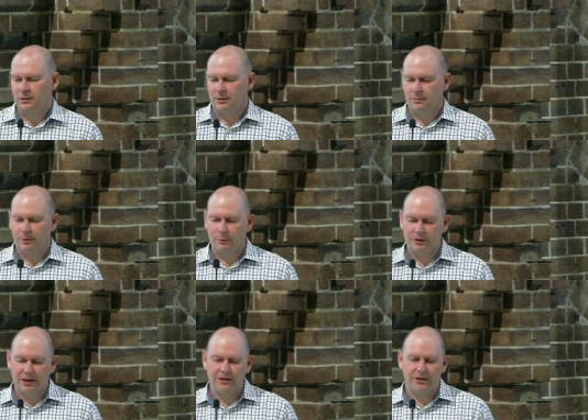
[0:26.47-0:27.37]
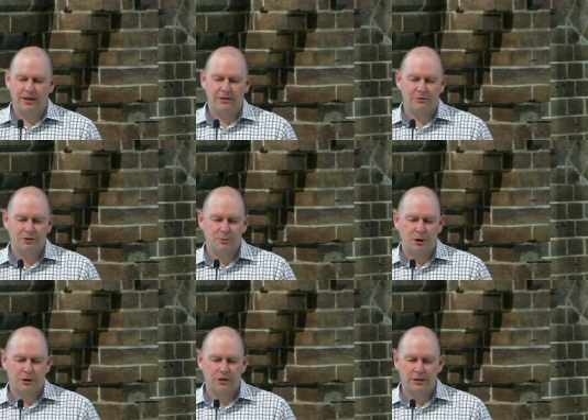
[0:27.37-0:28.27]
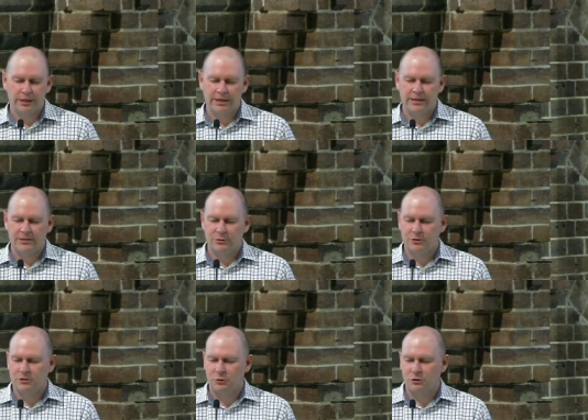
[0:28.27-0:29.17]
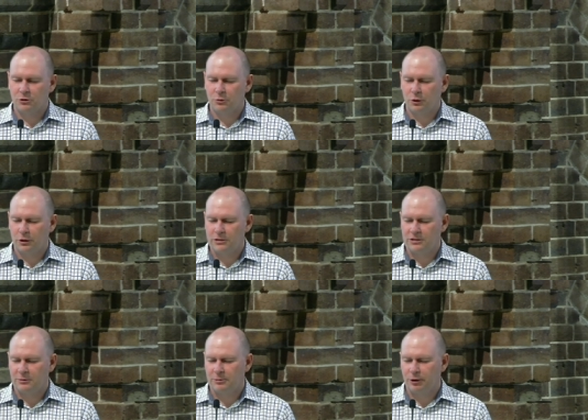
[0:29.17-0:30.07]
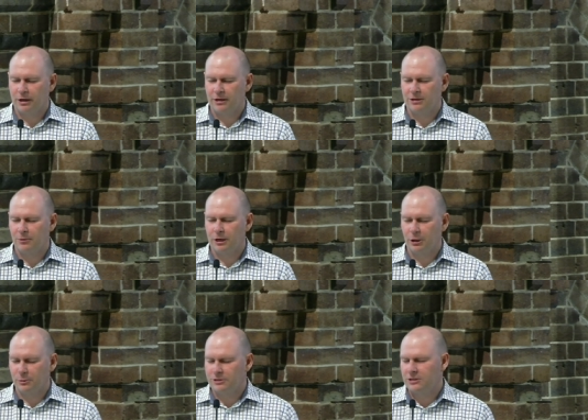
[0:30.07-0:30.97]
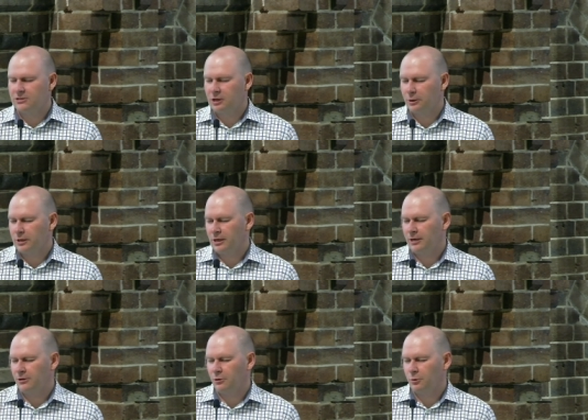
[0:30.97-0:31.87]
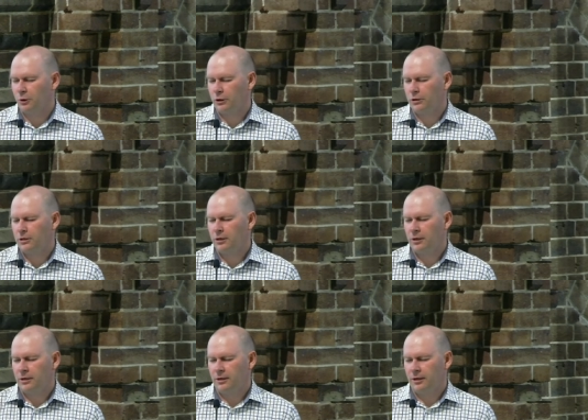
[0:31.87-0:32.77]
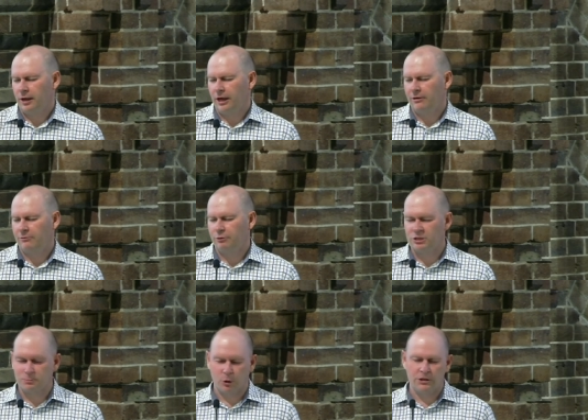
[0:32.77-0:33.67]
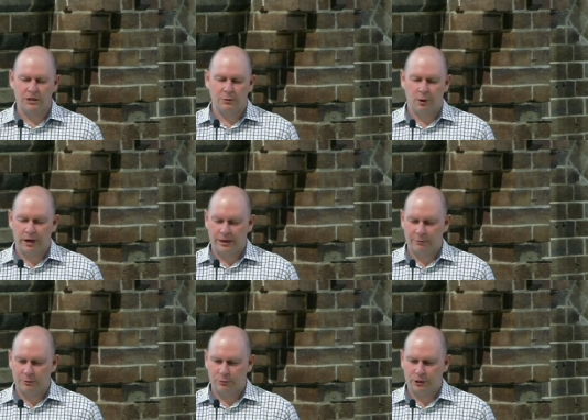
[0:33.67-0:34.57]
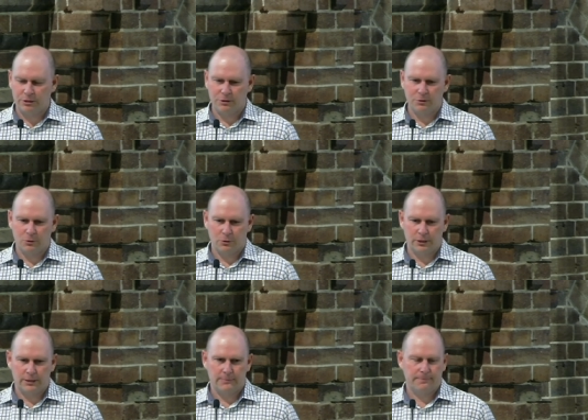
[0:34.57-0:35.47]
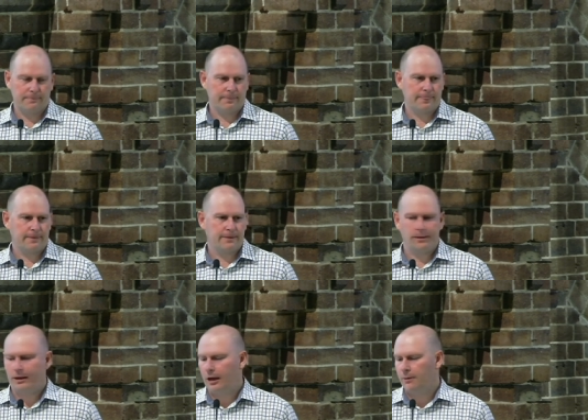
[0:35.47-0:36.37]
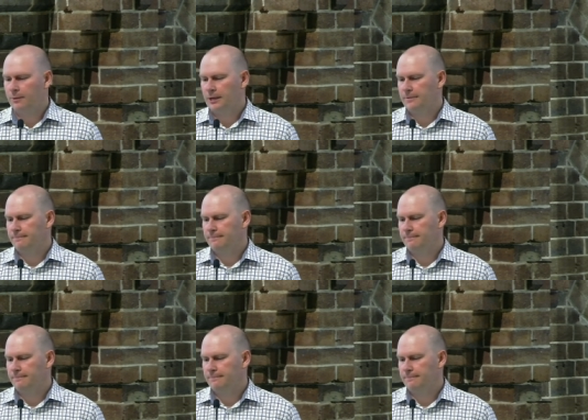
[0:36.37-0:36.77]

But we thank you that you have spoken clearly to us through your word, so we pray that you might help us to so hear your word and respond in a way that would bring you glory. Amen.